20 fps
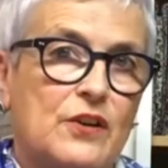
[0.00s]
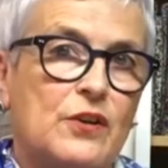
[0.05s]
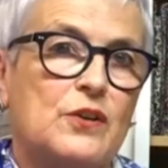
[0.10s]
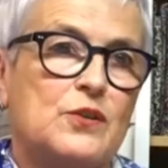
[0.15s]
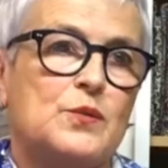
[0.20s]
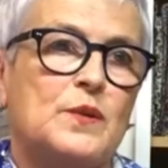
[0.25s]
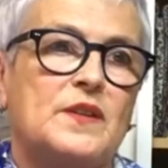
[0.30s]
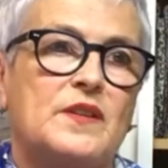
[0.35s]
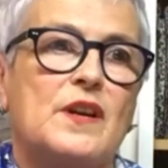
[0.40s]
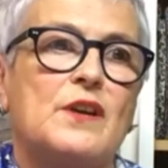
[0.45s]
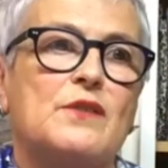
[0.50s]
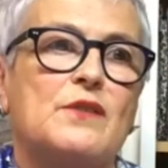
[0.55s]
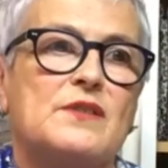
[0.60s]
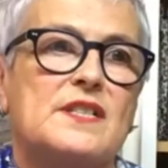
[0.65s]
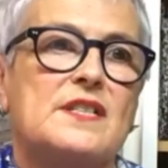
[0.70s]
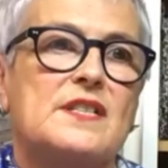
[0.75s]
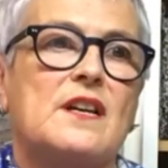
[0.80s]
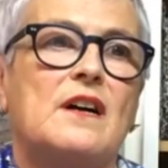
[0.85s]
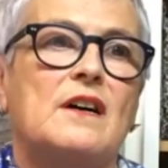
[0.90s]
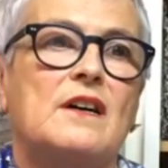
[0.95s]
could with
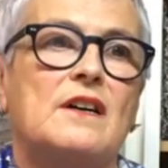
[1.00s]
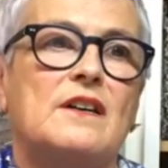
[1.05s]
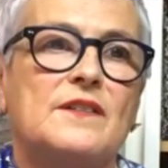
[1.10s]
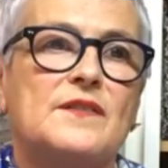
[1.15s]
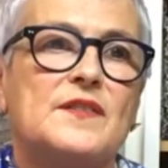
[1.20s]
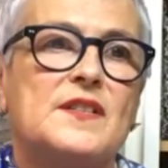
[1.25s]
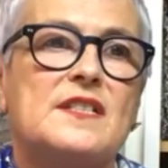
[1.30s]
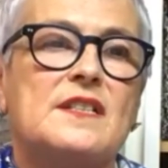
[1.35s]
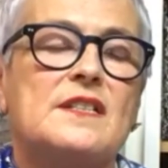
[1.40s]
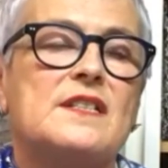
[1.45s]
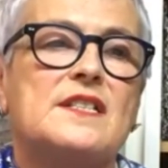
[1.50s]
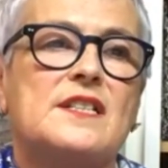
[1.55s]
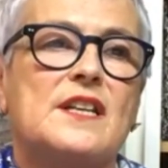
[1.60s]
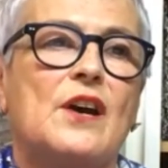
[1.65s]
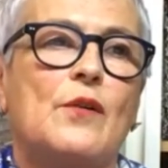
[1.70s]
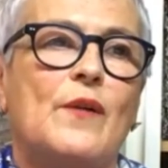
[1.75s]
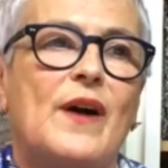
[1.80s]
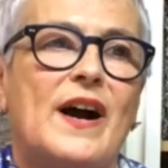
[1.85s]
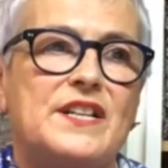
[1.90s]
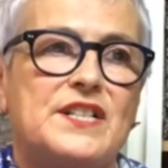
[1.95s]
those scarves.
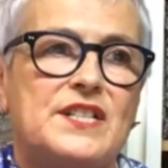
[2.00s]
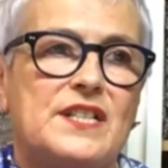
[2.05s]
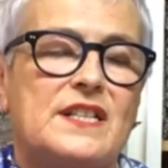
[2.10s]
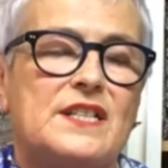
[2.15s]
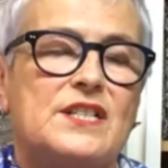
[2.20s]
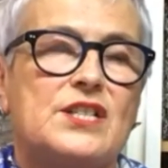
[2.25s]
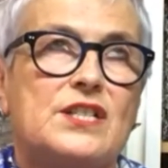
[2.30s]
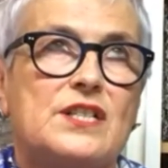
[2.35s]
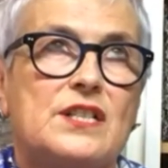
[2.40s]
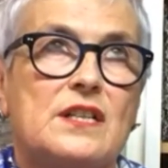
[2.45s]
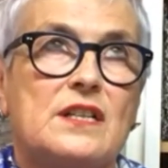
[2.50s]
So I did.